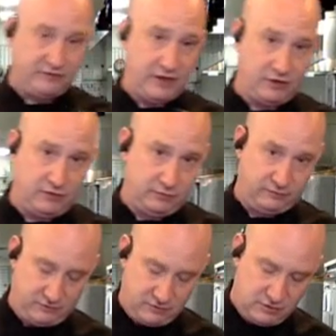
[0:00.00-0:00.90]
that
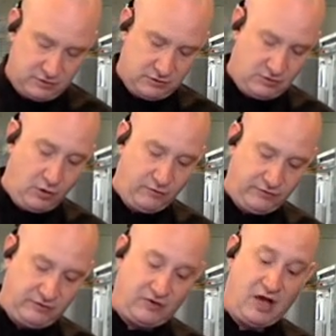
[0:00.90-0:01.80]
goes over
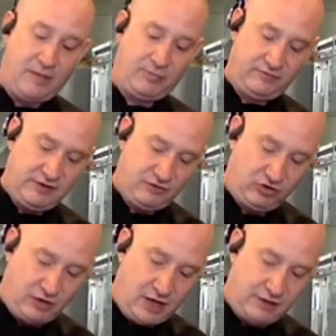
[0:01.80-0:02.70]
the top of the
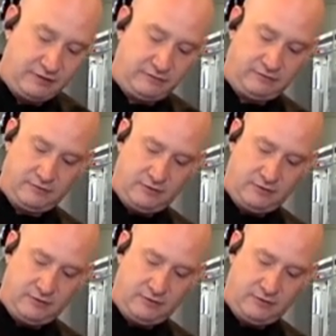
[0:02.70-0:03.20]
enchiladas.